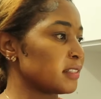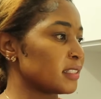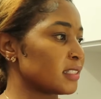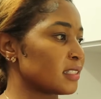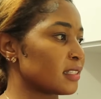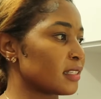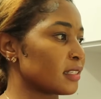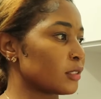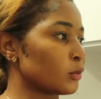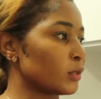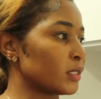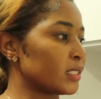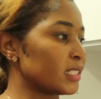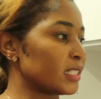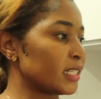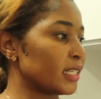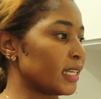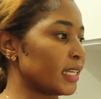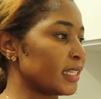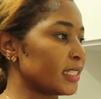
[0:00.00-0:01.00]
It's the
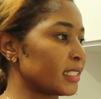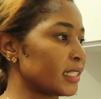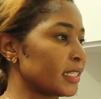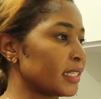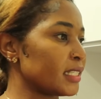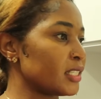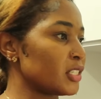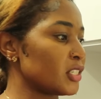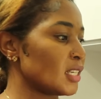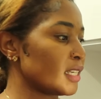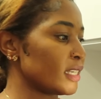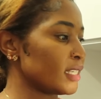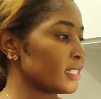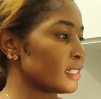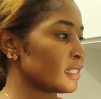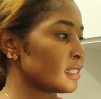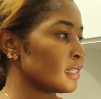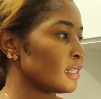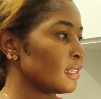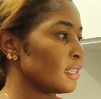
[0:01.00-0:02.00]
28
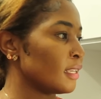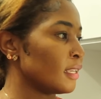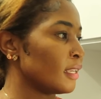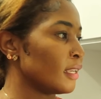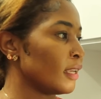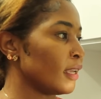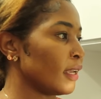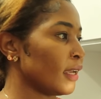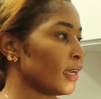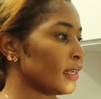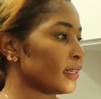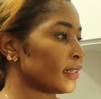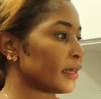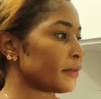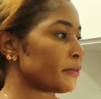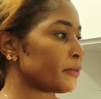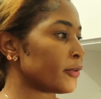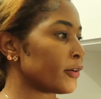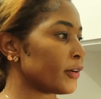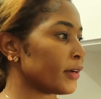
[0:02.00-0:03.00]
inches. And
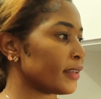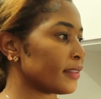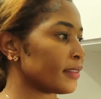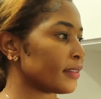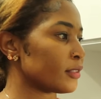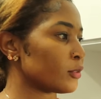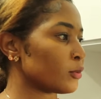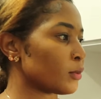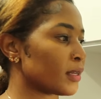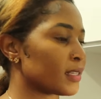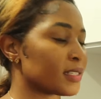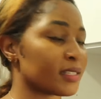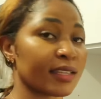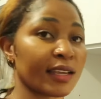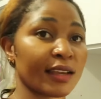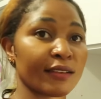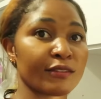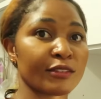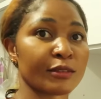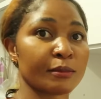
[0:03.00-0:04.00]
I pray this one
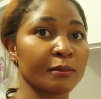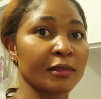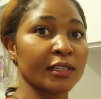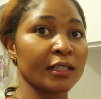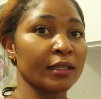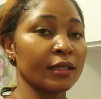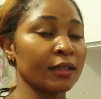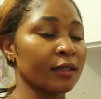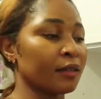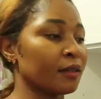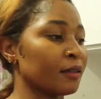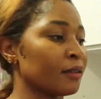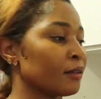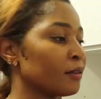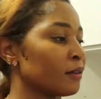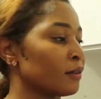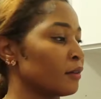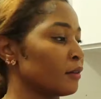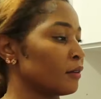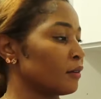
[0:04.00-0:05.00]
serves me
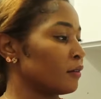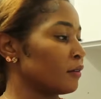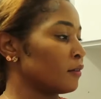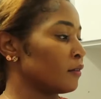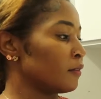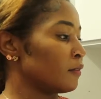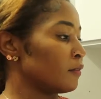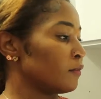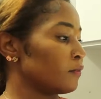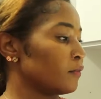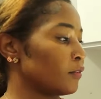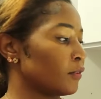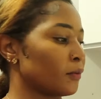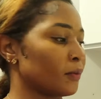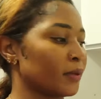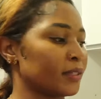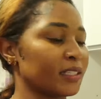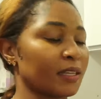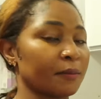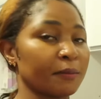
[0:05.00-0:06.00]
for
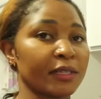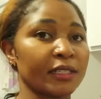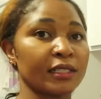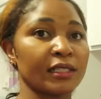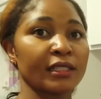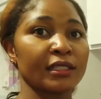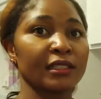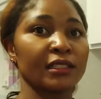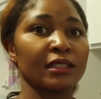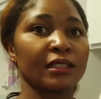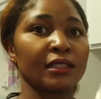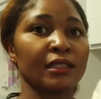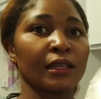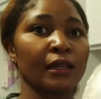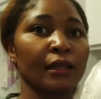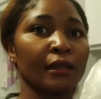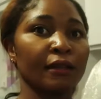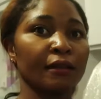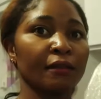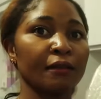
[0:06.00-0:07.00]
quite a bit. It's
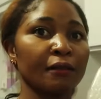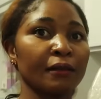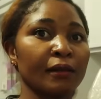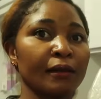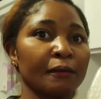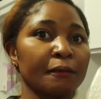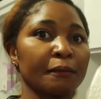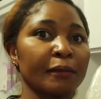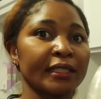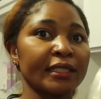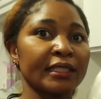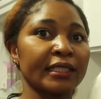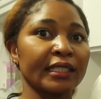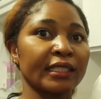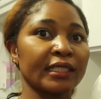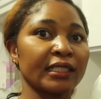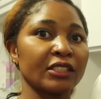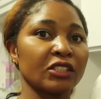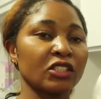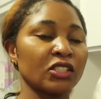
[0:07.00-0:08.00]
by
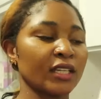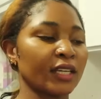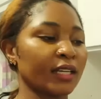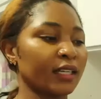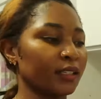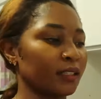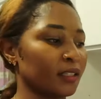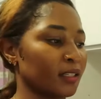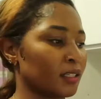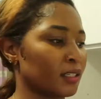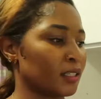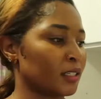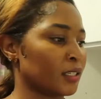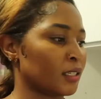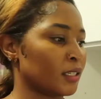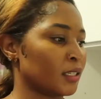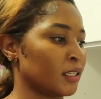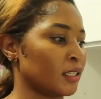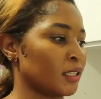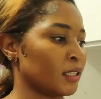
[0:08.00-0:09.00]
Signature,
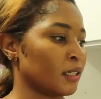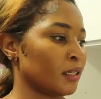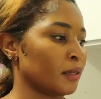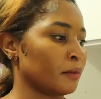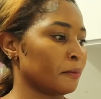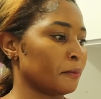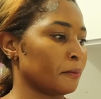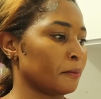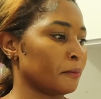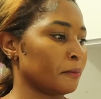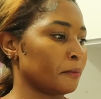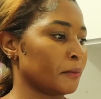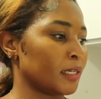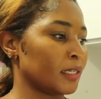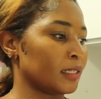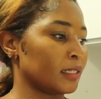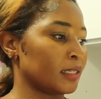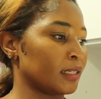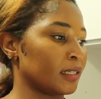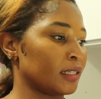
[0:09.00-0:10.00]

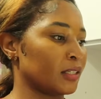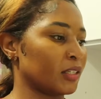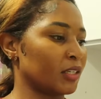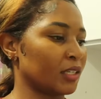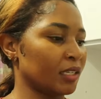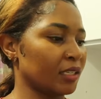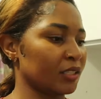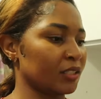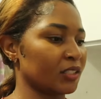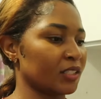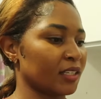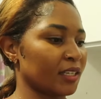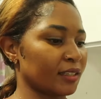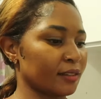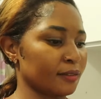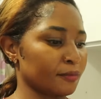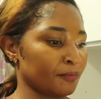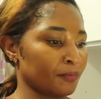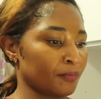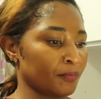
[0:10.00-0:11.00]
made in
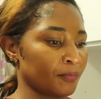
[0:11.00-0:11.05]
India.